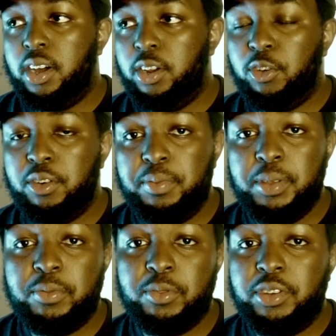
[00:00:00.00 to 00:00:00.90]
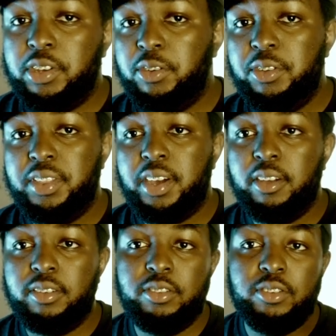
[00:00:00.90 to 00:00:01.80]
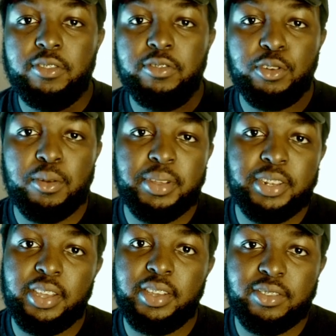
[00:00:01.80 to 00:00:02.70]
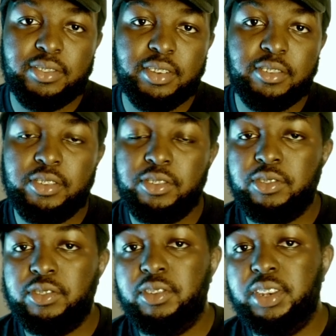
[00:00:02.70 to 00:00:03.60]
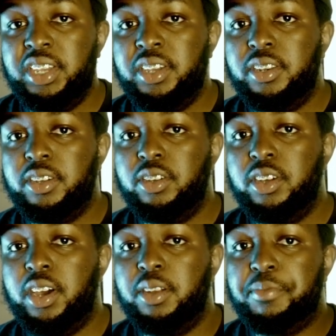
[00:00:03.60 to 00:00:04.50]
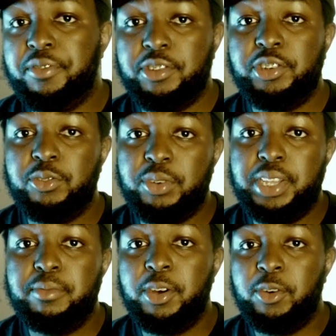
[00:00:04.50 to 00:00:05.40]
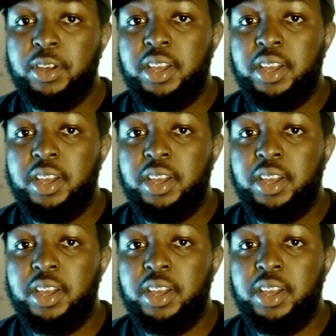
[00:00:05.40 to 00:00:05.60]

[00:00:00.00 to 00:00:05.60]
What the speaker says: A lot of people will tell you that, you know, if you want to be taken serious, you need a professional email.